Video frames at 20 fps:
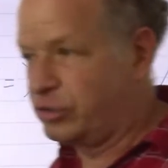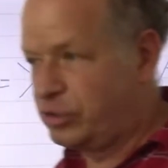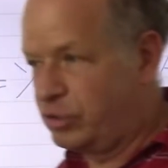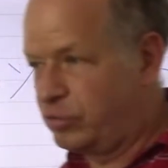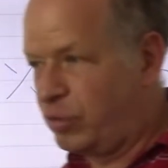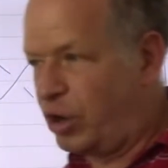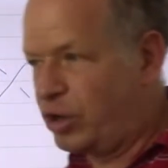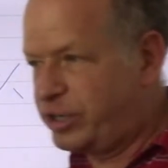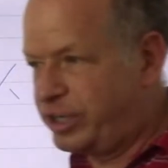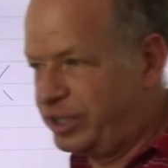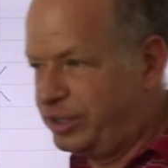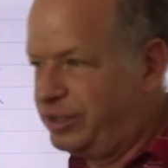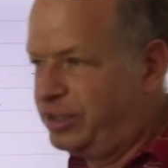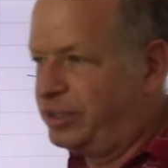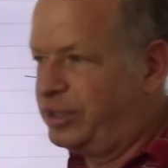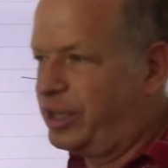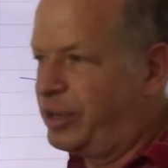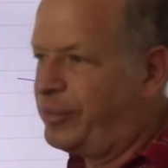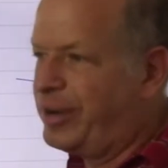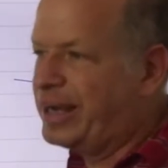walk in the
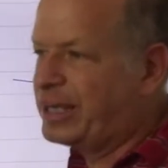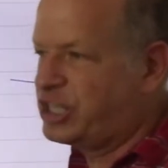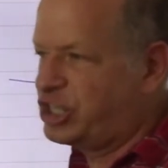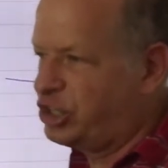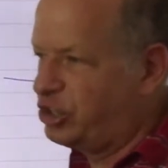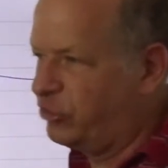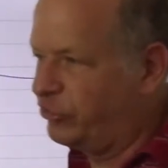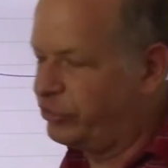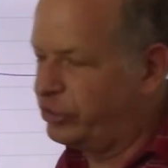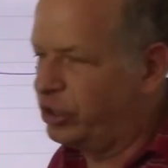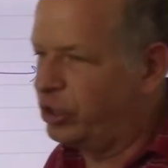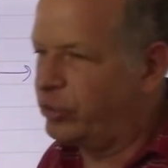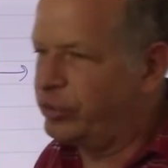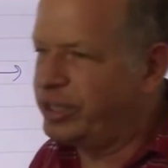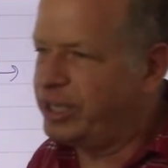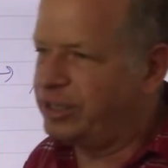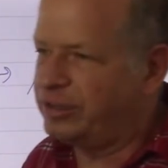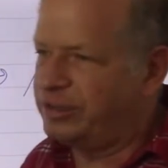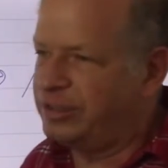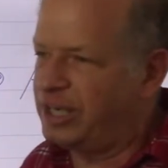direction of the
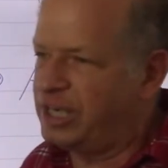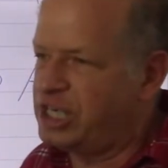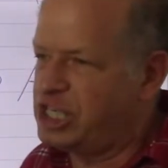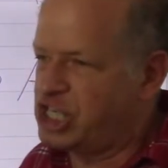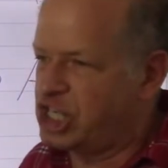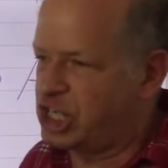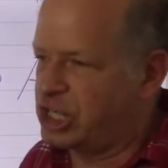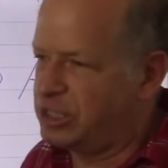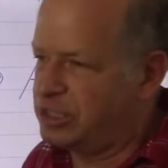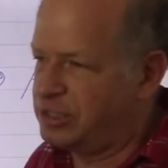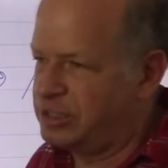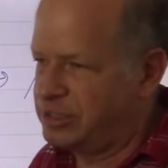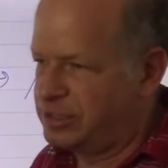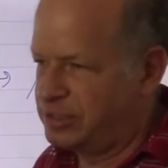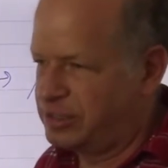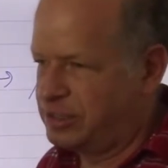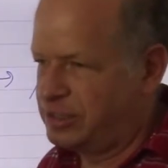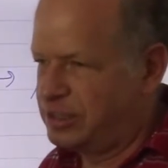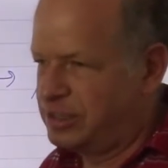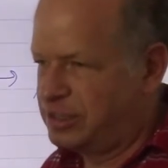orientation.
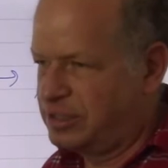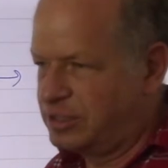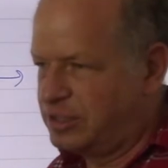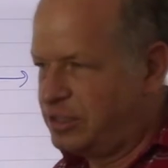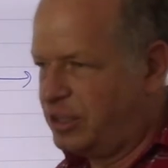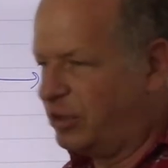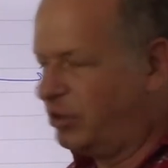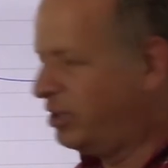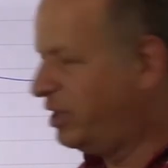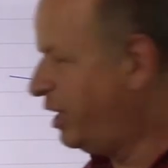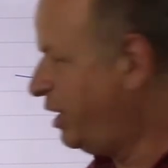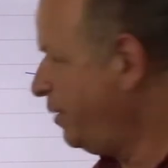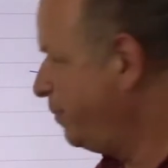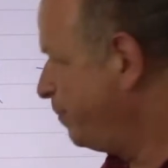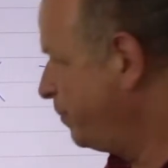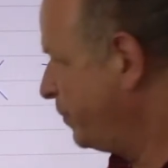Okay?